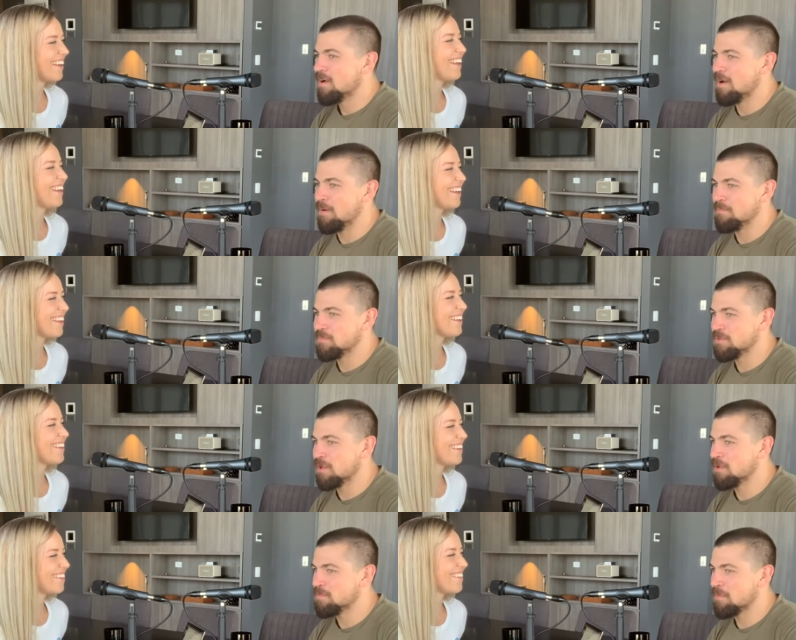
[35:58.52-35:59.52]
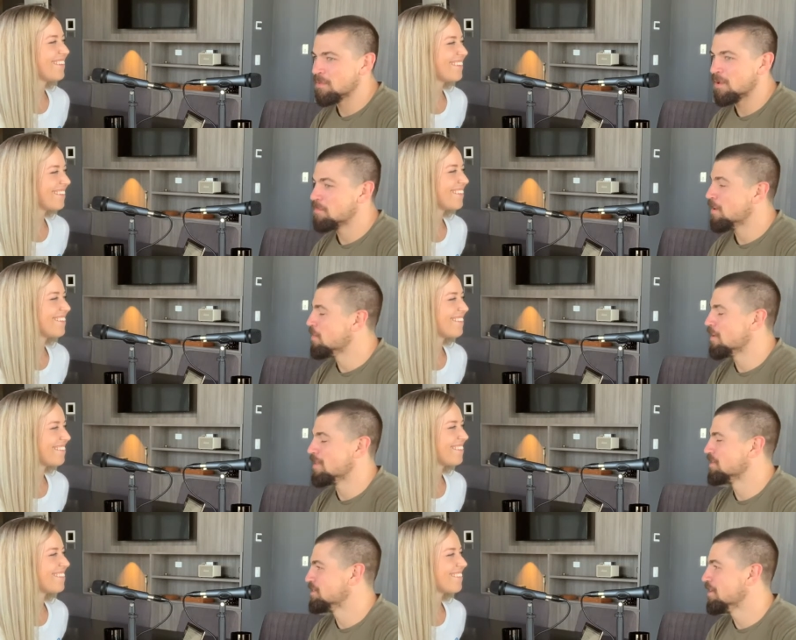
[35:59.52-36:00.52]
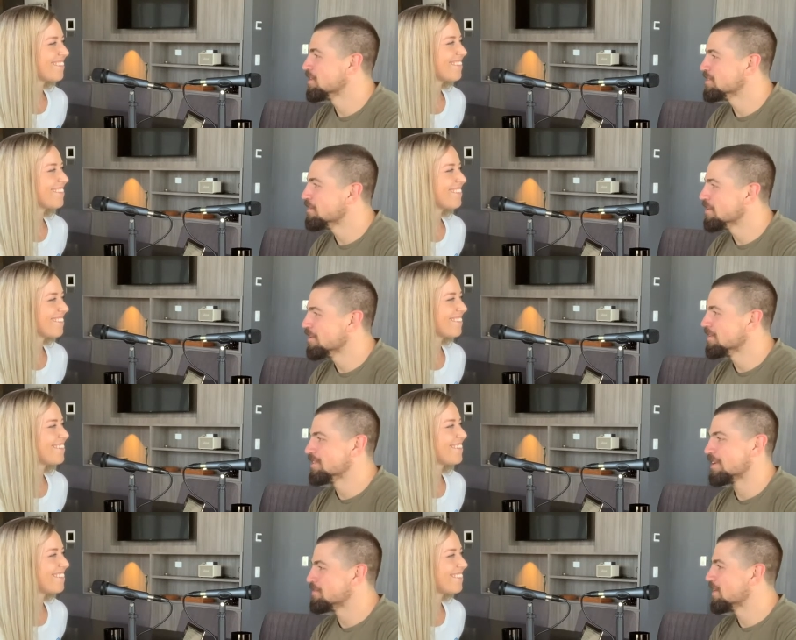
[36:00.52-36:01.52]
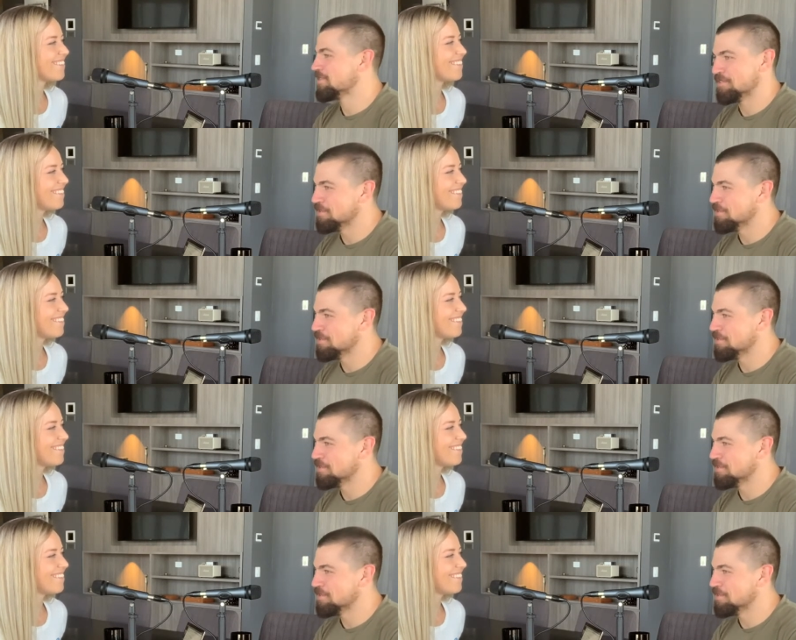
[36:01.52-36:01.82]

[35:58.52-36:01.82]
Speaker 1: um, yeah, you probably like buy one of their shirts or whatnot, take it back to your